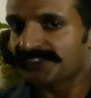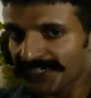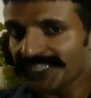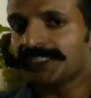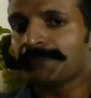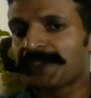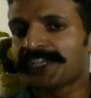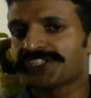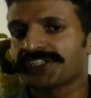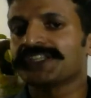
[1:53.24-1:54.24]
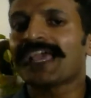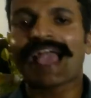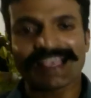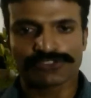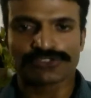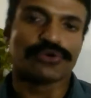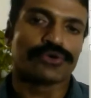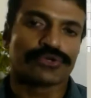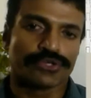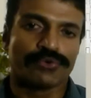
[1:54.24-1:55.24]
treat the patient as
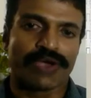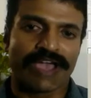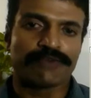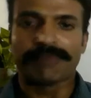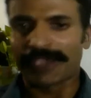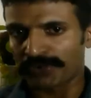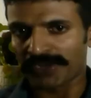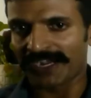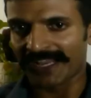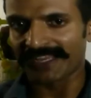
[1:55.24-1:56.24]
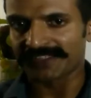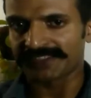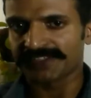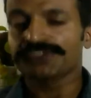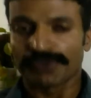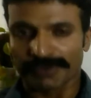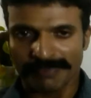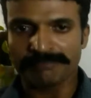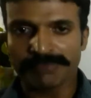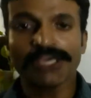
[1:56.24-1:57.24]
though you have myocarditis. So
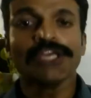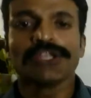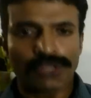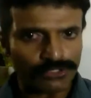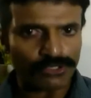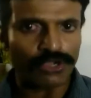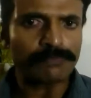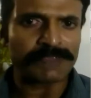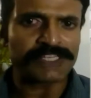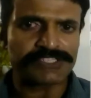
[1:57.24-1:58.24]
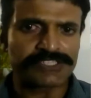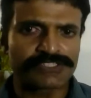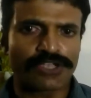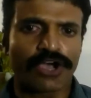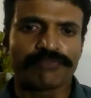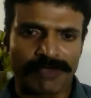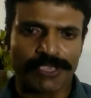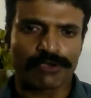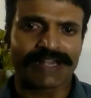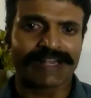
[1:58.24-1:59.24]
remember, not all patients of
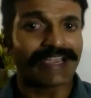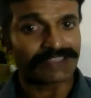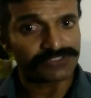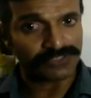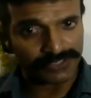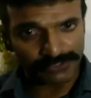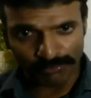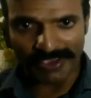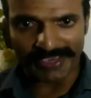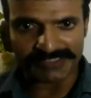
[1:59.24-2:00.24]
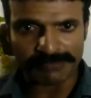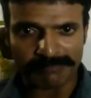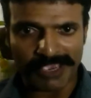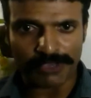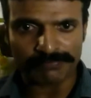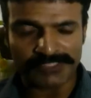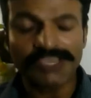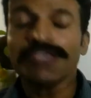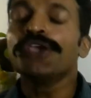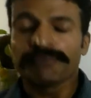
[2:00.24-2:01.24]
myocarditis requires a
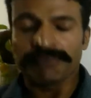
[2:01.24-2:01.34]
biopsy.